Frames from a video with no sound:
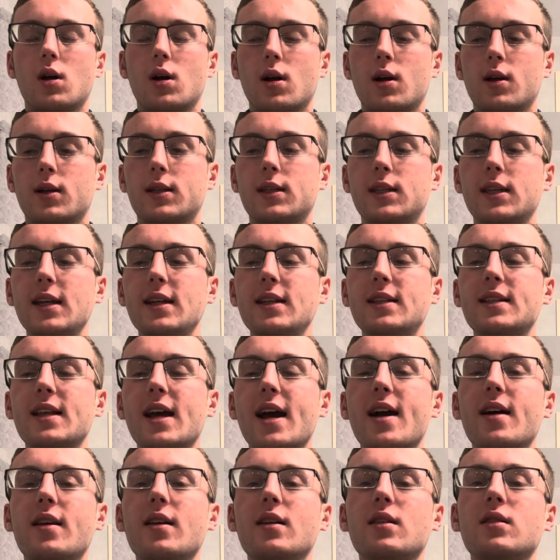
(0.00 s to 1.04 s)
she
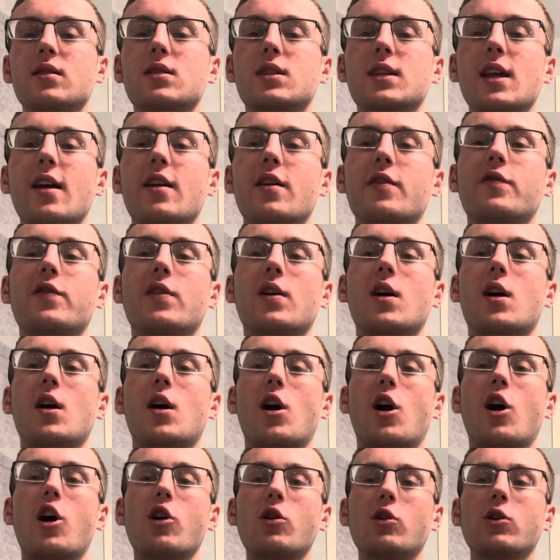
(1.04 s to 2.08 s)
said instead of
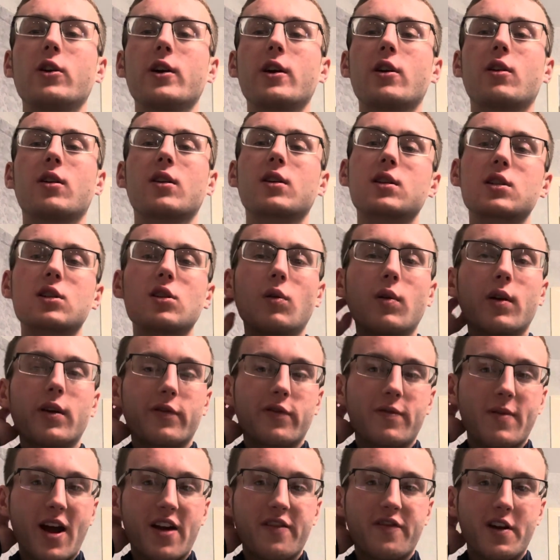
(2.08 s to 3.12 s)
her lyrics to one of
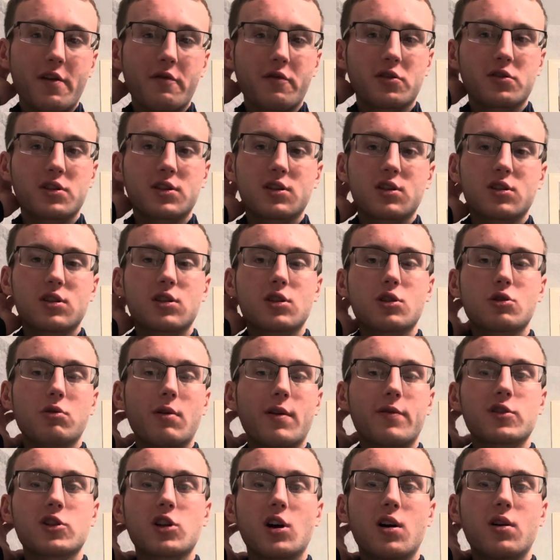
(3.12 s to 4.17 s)
my favorite
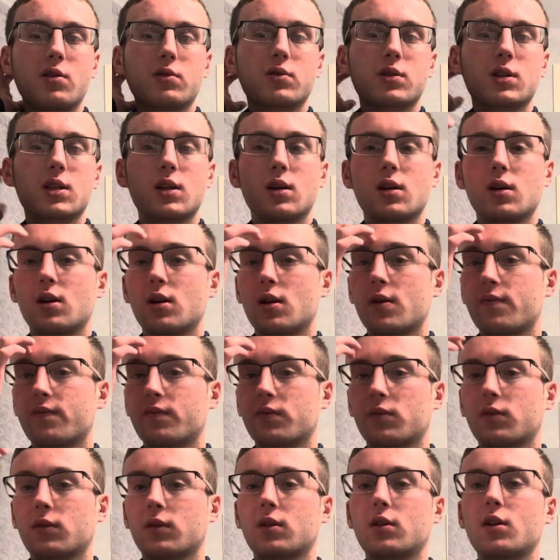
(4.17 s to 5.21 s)
Swift songs,
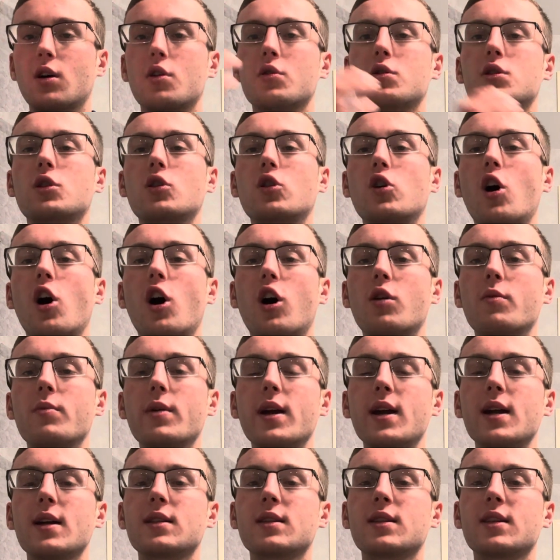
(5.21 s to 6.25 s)
goes, Karma
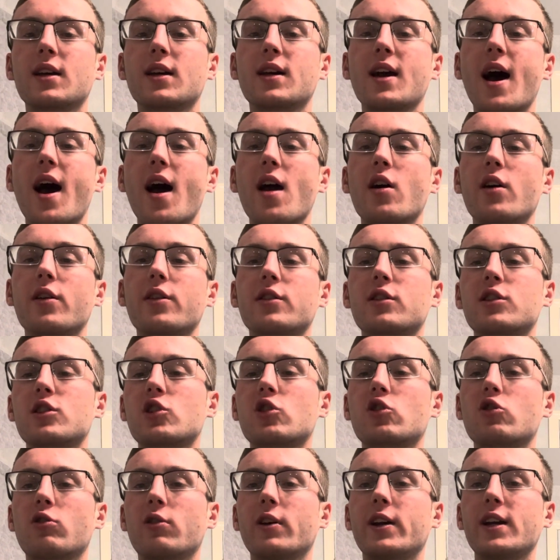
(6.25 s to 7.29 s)
is the guy on the
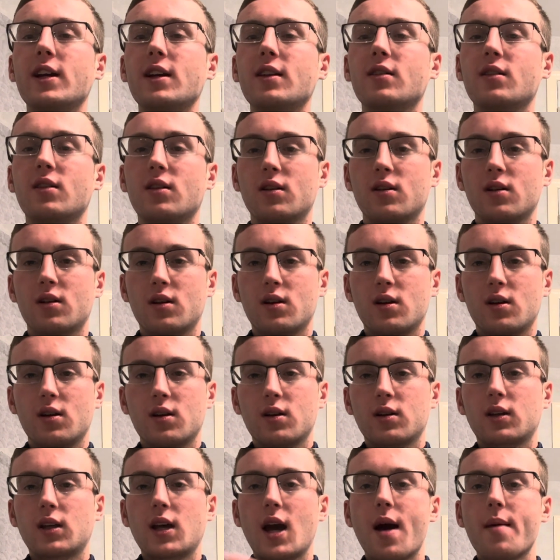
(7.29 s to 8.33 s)
screen
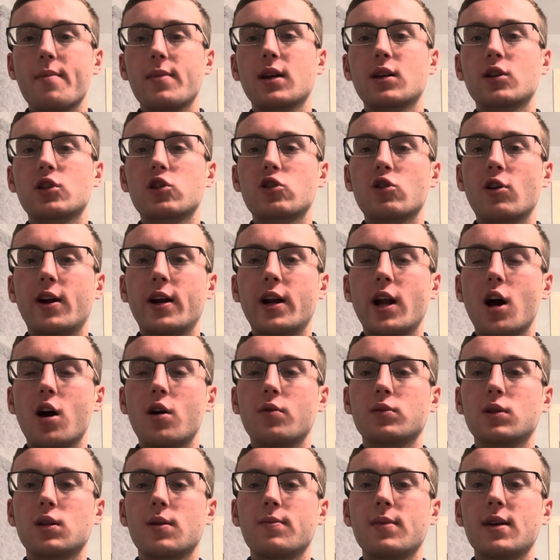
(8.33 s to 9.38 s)
coming straight
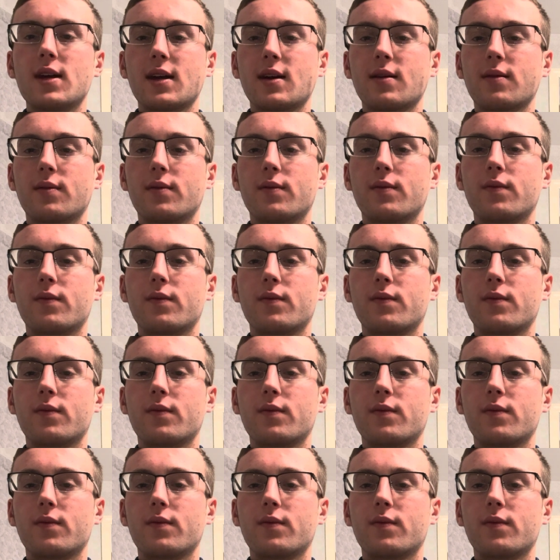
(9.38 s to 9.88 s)
home to me.